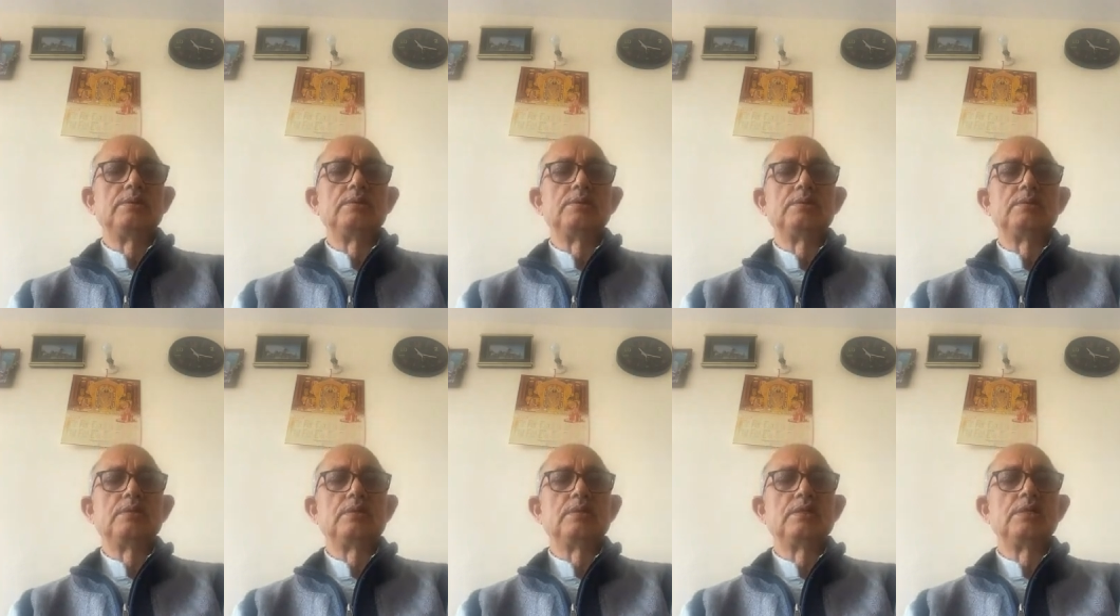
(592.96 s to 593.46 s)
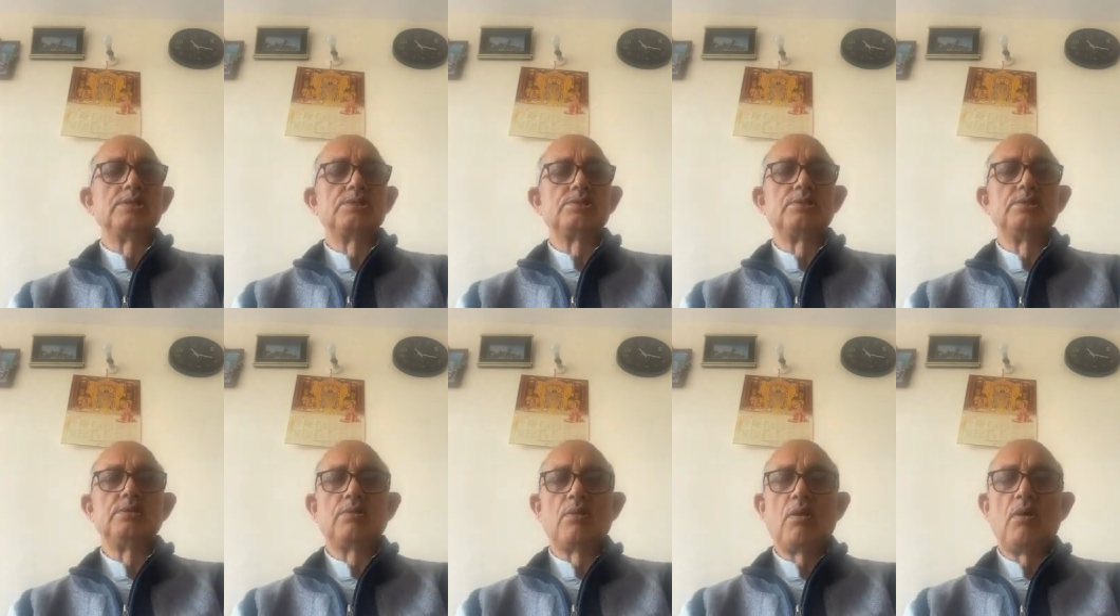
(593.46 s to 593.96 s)
against
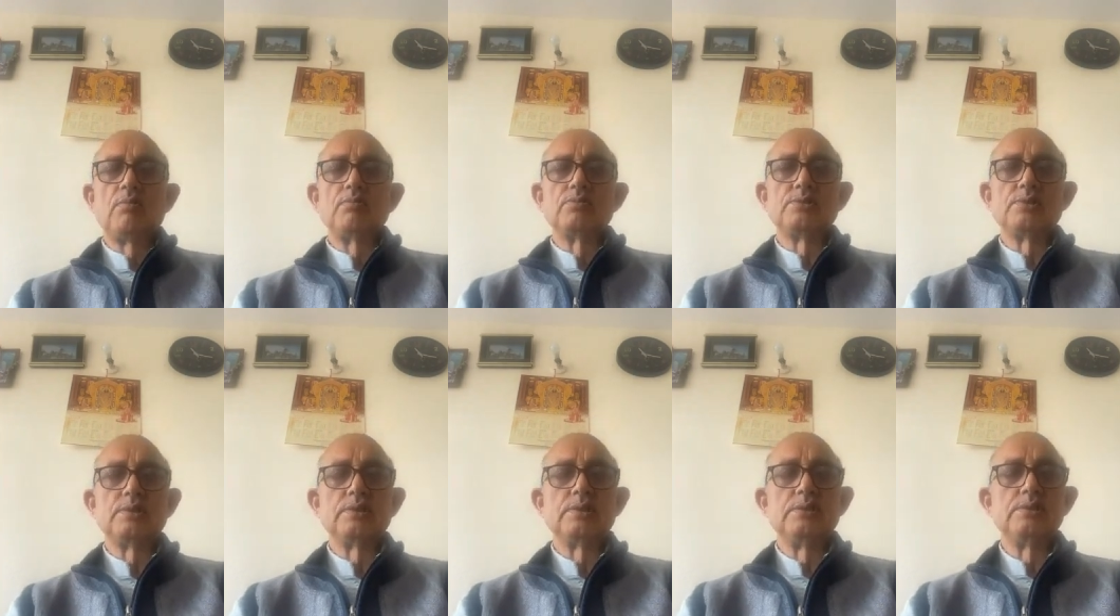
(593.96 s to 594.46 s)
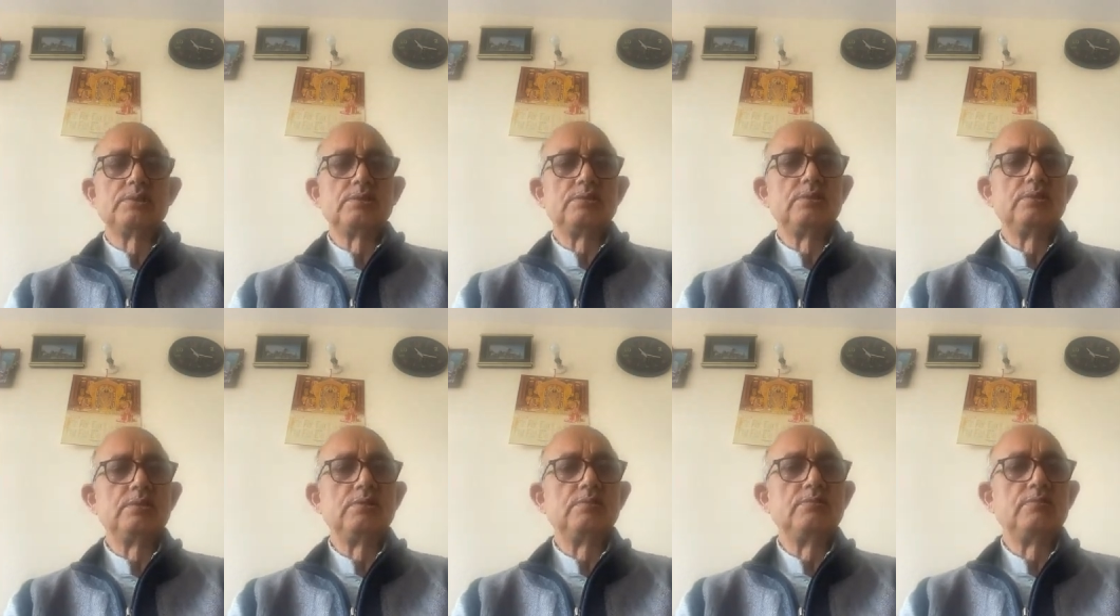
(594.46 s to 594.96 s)
the norms, against
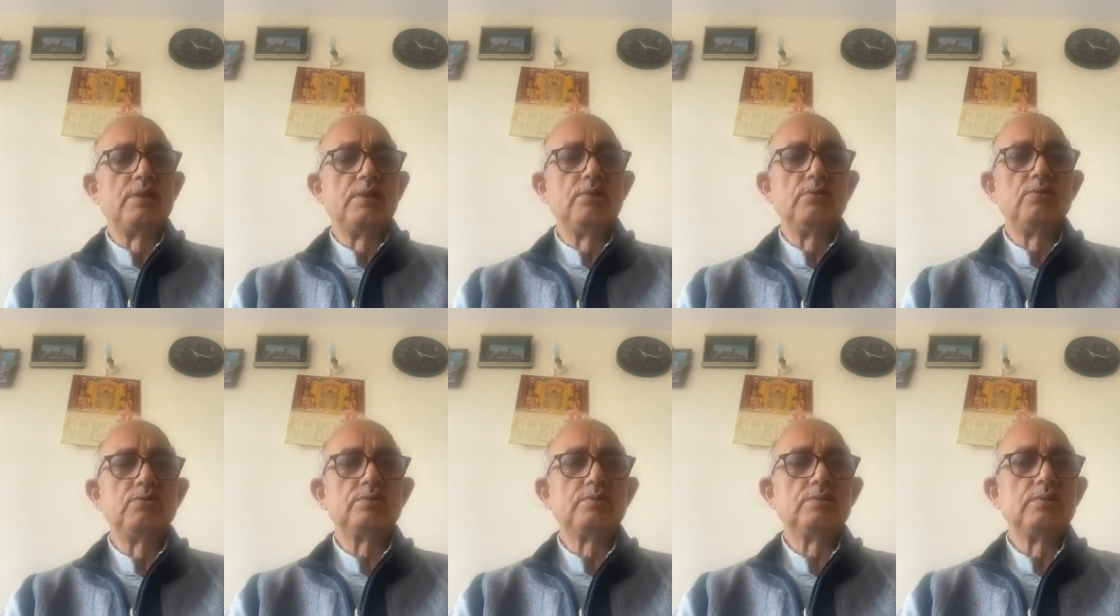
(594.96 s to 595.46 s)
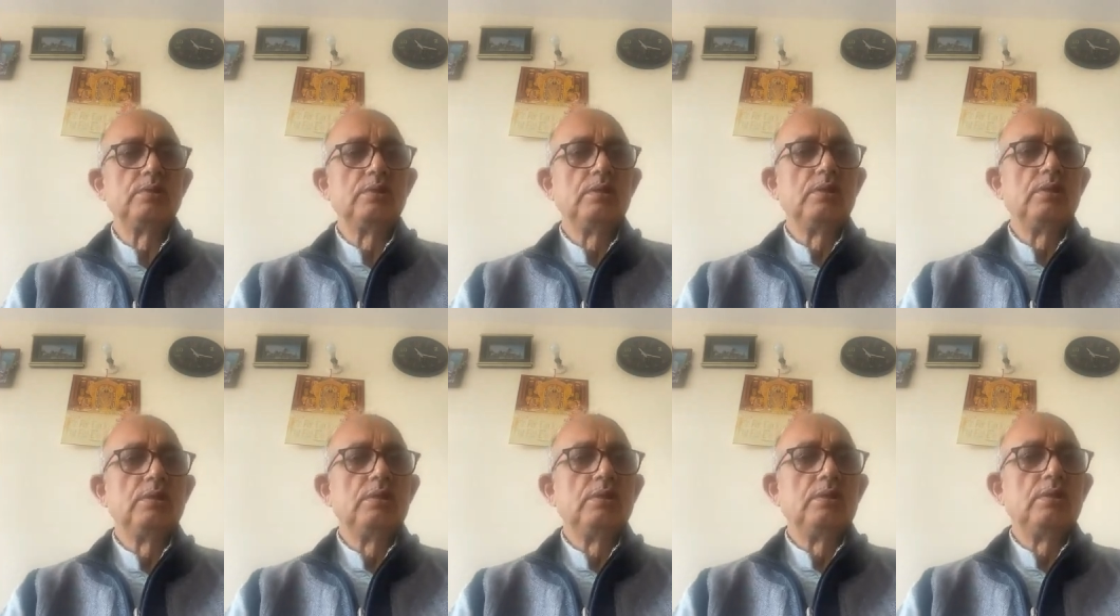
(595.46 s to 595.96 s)
the values.
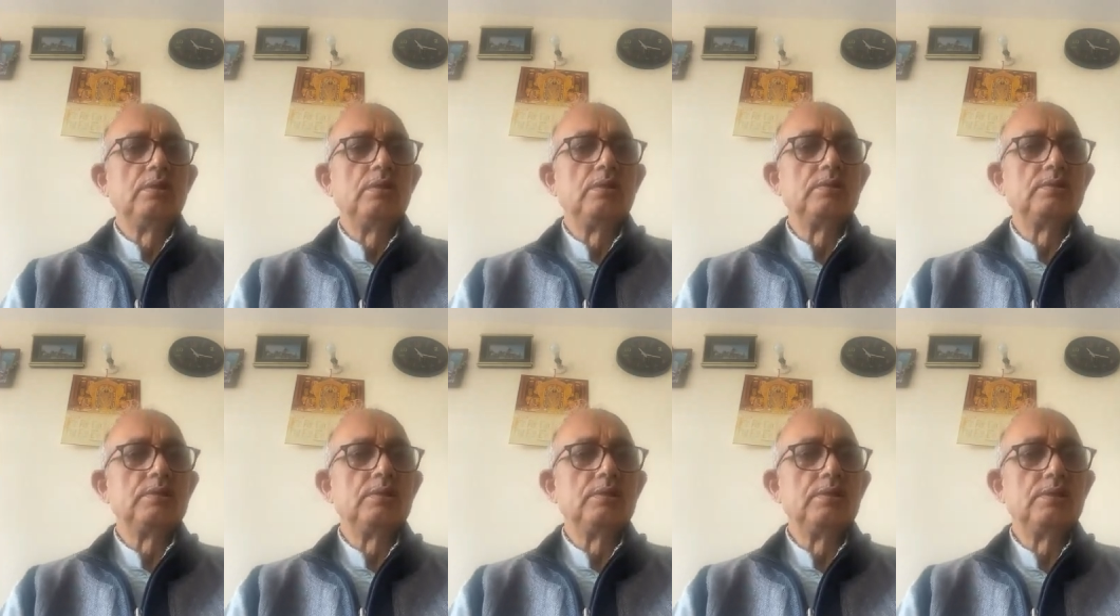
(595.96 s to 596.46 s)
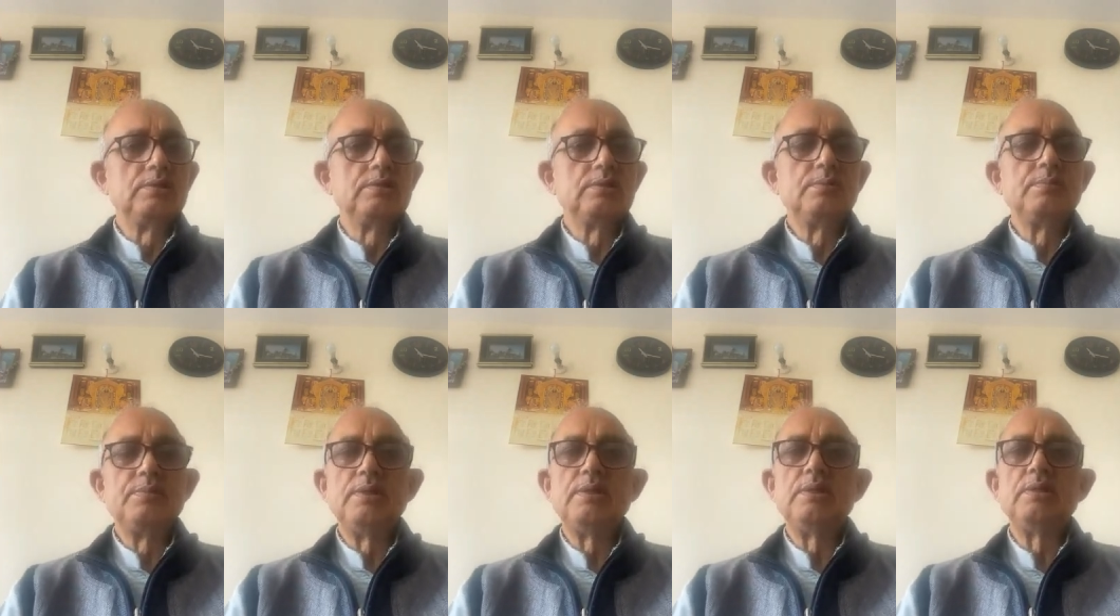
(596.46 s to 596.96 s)

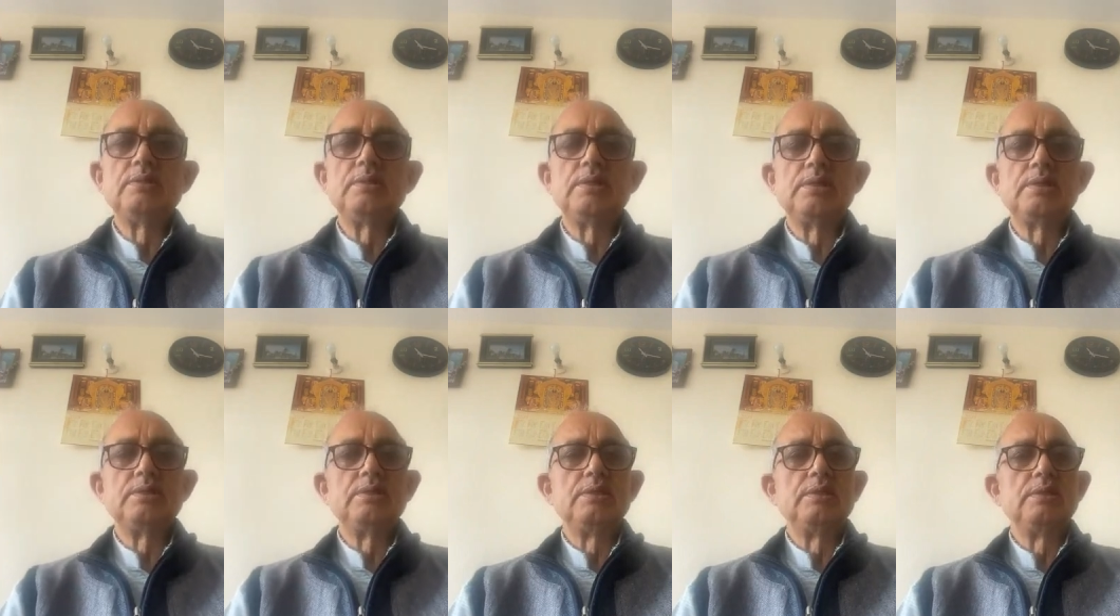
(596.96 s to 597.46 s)
Reason being that